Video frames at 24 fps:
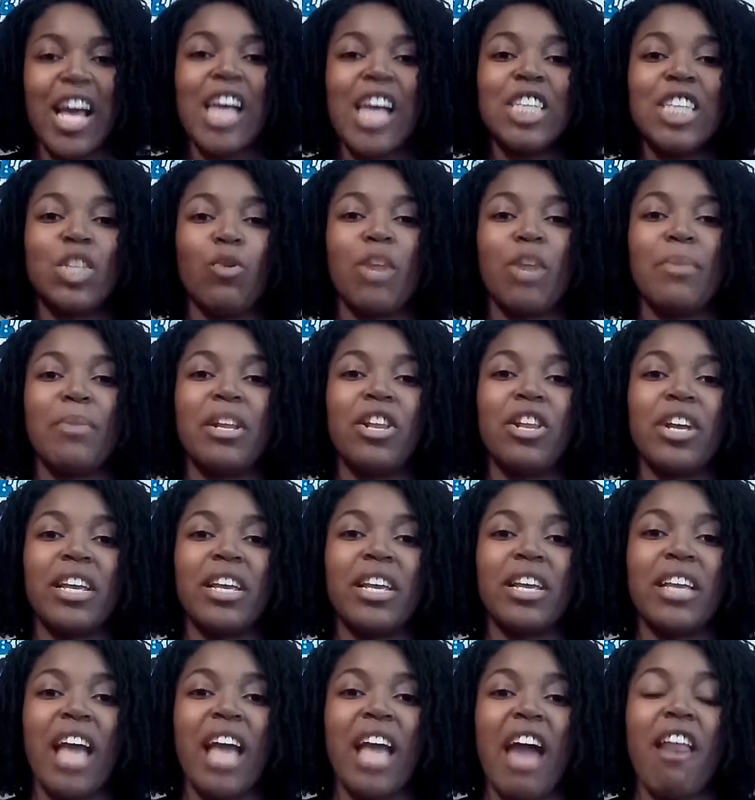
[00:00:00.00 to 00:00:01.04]
So we're going to be
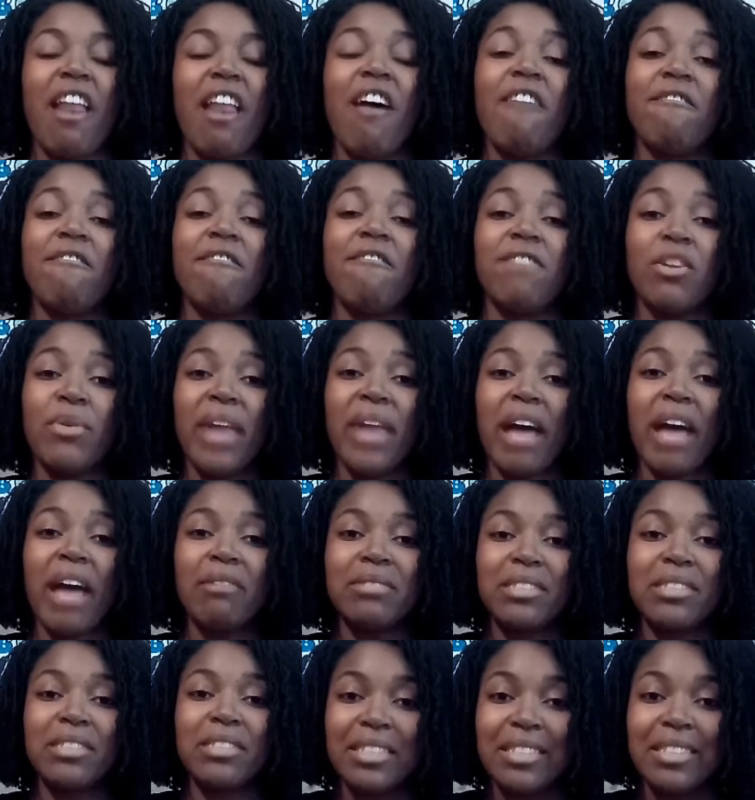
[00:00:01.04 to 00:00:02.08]
looking at fluid
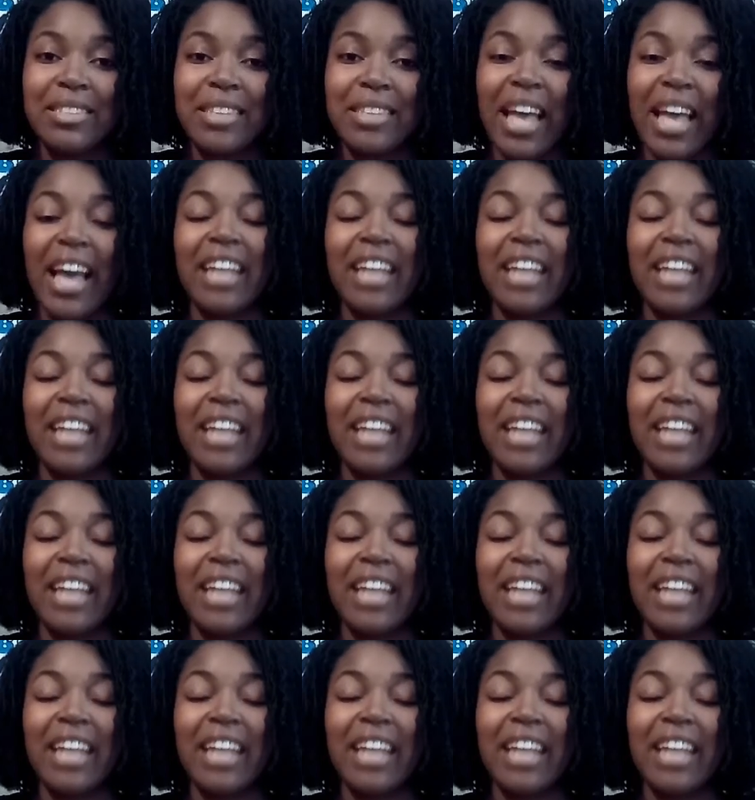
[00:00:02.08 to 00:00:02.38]
ounces